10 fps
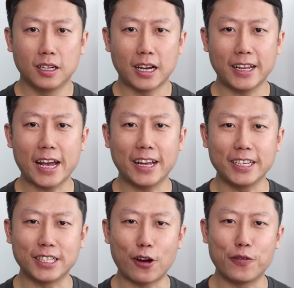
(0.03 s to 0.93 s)
Hi there,
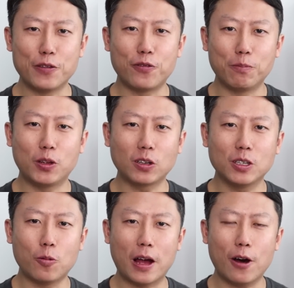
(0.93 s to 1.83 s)
this is Alvin from
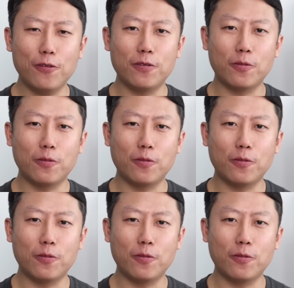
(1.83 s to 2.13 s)
Dr. Wealth.